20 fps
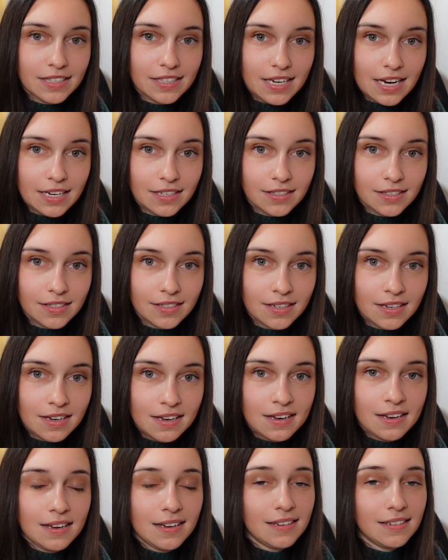States,
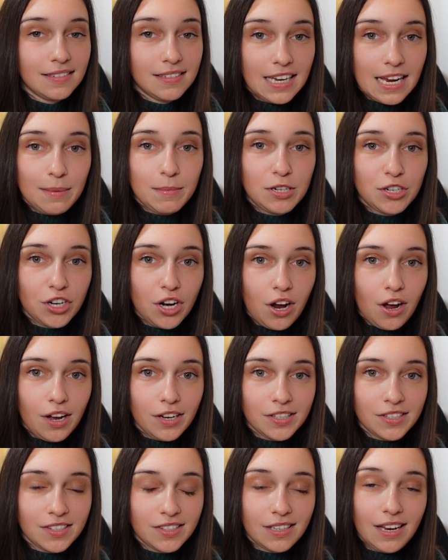damage
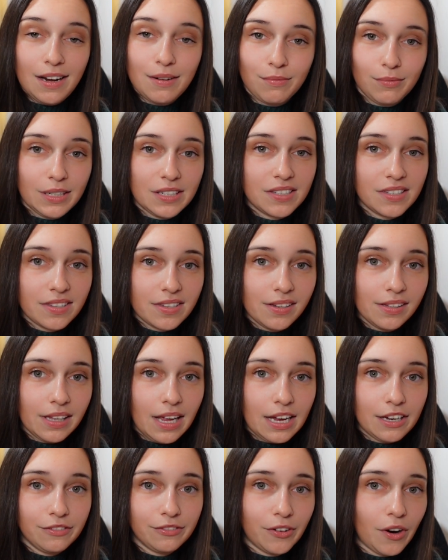costs and risks to
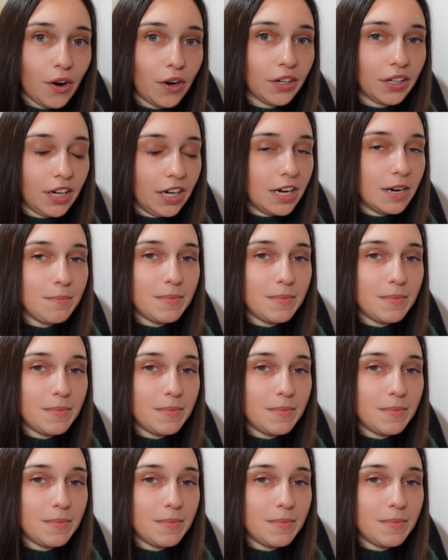life are going to